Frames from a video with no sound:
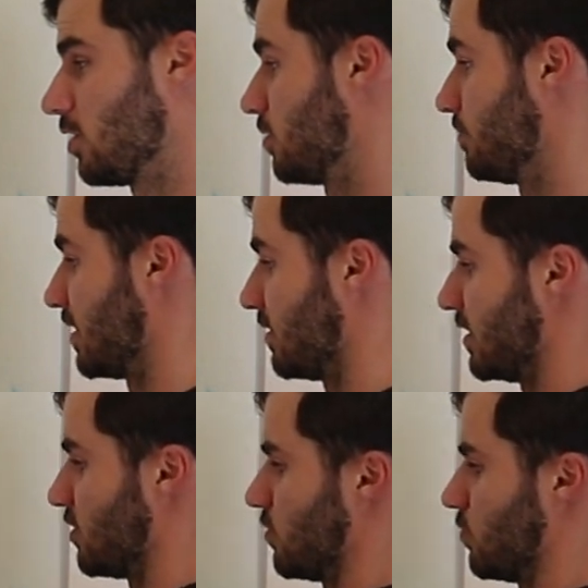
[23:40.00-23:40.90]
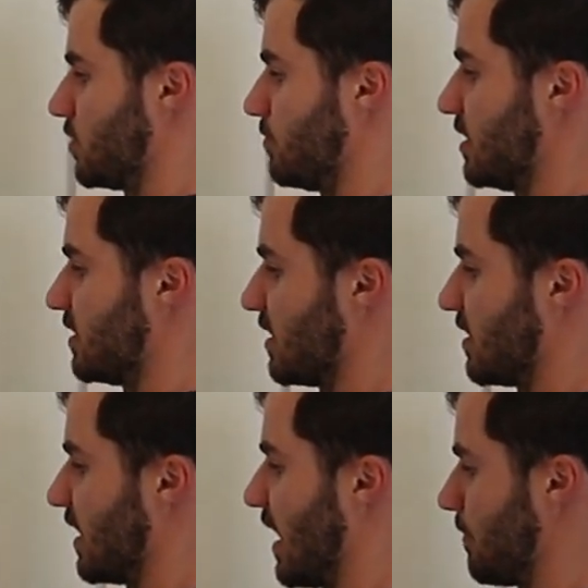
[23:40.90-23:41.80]
hard money lender, which means that
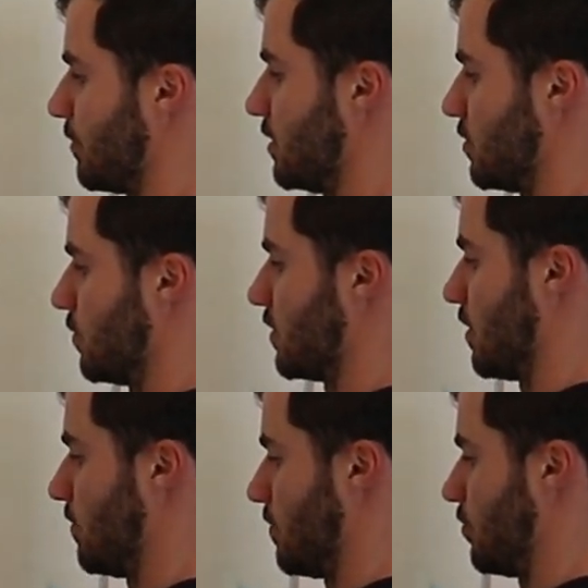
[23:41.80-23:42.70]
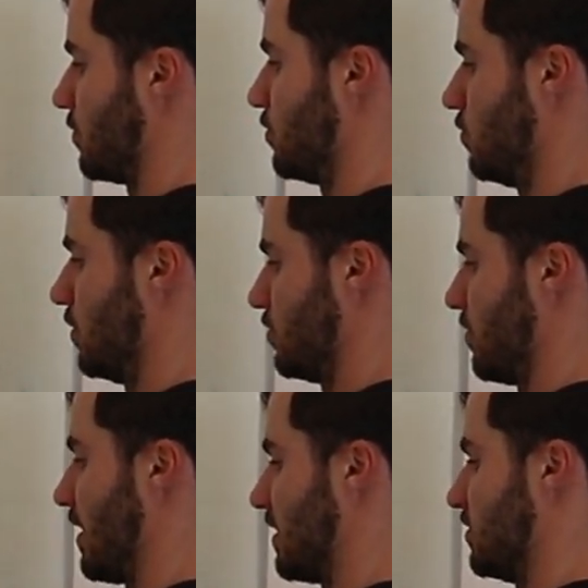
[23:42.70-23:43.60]
the gap lender would come up with
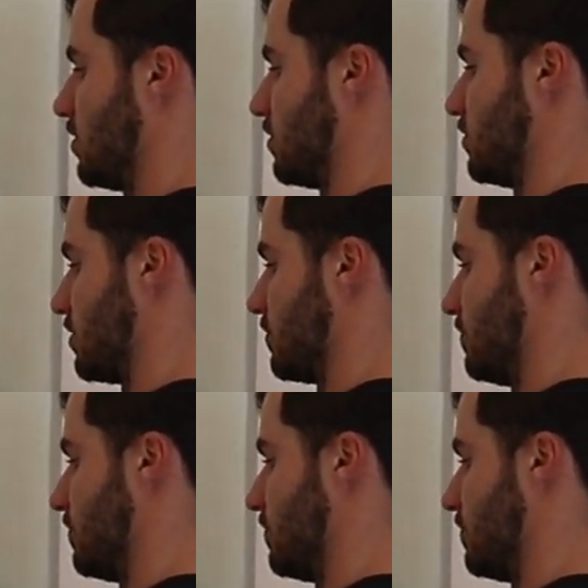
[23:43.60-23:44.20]
$200,000.